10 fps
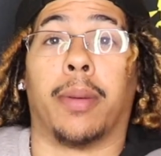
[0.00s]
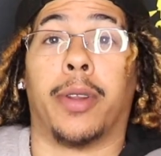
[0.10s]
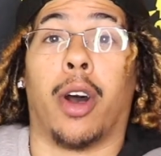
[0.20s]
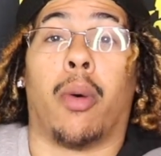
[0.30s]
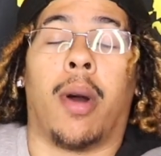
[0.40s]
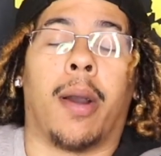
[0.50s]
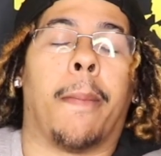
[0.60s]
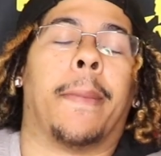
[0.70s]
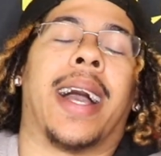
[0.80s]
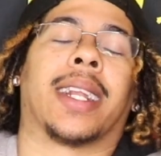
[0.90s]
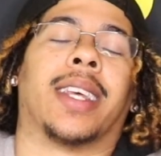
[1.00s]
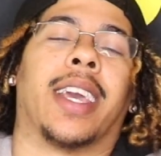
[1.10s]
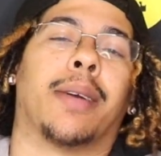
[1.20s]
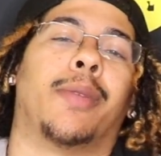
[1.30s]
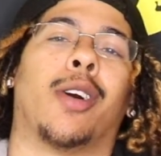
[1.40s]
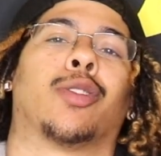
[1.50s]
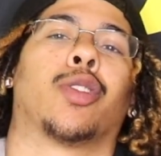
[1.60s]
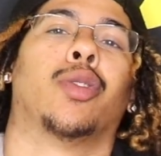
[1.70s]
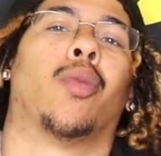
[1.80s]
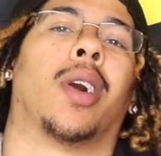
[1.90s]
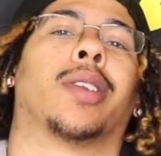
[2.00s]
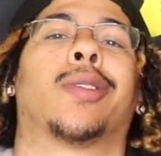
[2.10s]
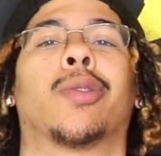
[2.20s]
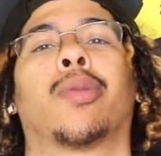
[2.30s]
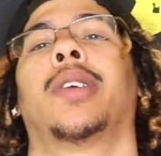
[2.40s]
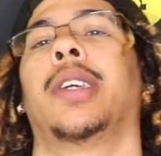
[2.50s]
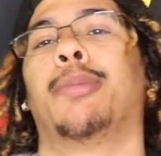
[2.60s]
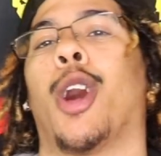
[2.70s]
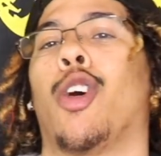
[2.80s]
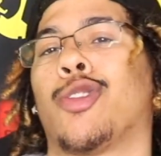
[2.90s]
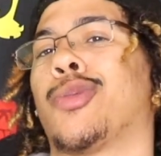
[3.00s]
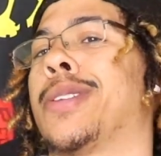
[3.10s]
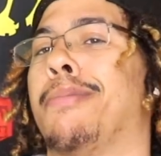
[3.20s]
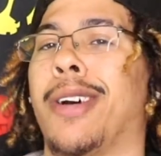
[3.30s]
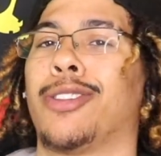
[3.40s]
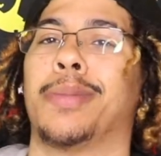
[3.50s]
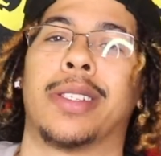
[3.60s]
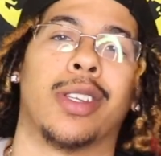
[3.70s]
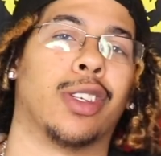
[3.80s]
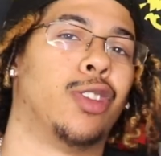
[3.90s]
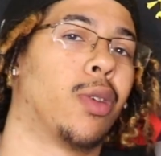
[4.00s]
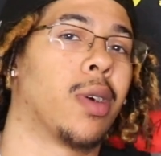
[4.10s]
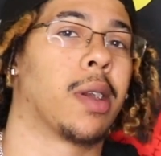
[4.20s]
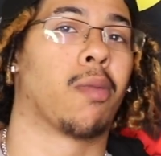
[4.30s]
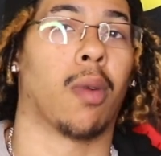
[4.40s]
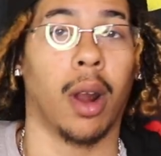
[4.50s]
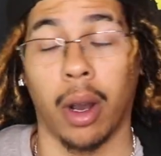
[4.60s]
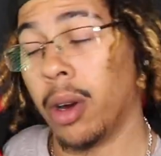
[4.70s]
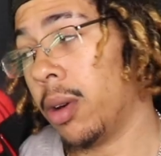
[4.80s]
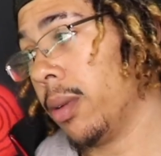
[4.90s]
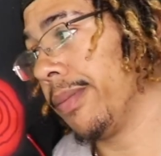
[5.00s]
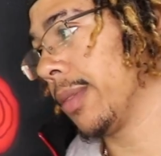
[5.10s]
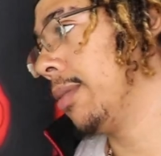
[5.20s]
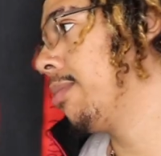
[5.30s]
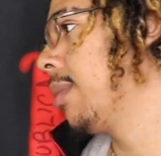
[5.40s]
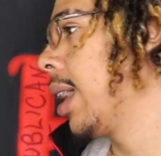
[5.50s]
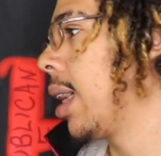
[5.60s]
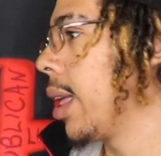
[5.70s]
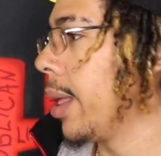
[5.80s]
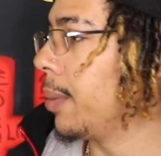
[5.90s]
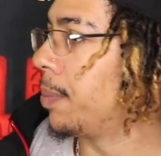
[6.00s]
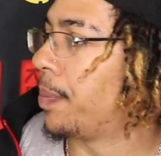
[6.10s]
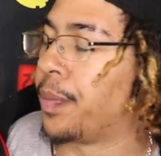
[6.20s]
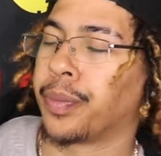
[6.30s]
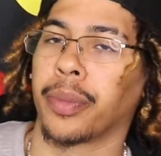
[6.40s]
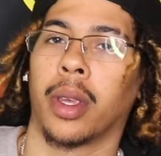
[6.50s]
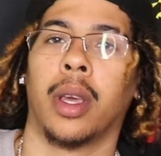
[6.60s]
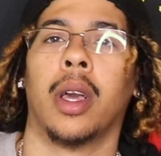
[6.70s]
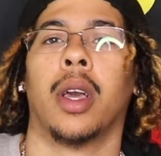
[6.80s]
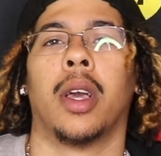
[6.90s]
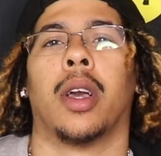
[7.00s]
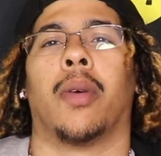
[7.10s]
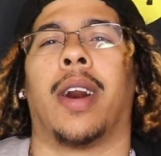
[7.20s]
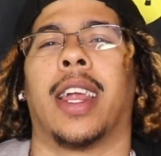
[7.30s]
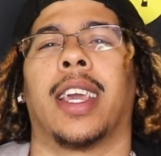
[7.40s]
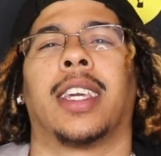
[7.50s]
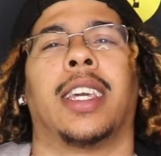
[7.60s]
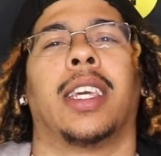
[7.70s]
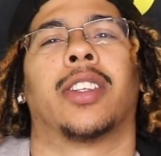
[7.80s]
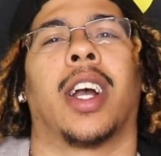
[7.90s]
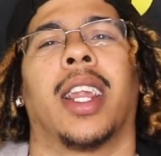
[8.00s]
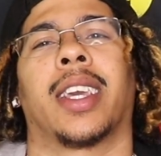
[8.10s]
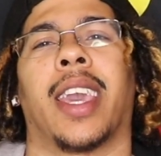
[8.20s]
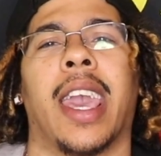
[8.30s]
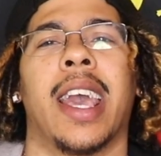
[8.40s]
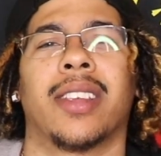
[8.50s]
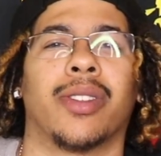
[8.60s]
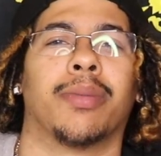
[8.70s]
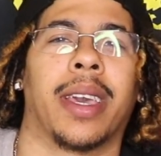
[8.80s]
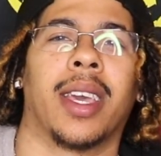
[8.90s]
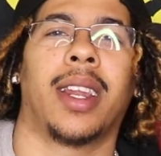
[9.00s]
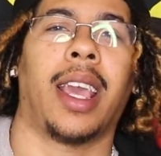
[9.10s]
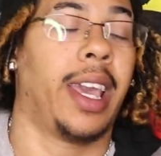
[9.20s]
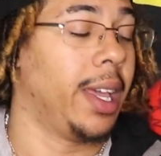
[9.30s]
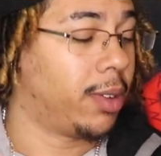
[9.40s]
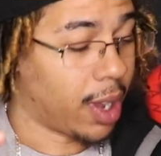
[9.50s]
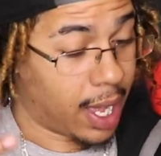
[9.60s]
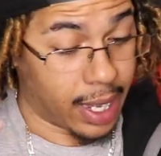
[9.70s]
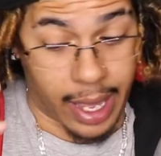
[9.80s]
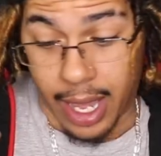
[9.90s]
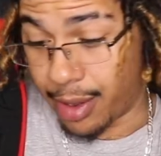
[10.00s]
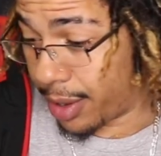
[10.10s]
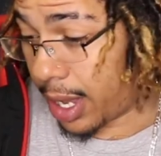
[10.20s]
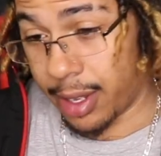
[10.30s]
up, though? Welcome back to Hypno 313. I'm the host with the most, Mr. Joy Road. Man, why they keep trying to cancel, man? They keep trying to cancel.